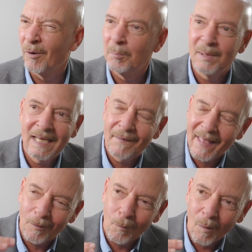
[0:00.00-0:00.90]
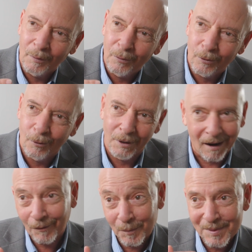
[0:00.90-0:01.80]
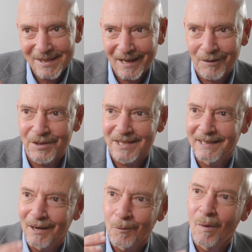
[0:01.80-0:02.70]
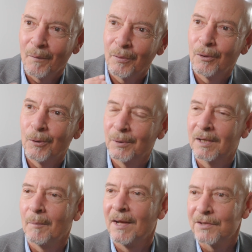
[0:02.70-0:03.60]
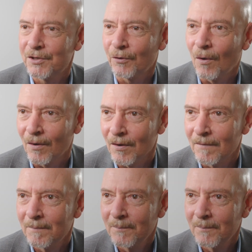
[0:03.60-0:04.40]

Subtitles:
and be in that 1/3, 100% of us in that 1/3 who come out stronger.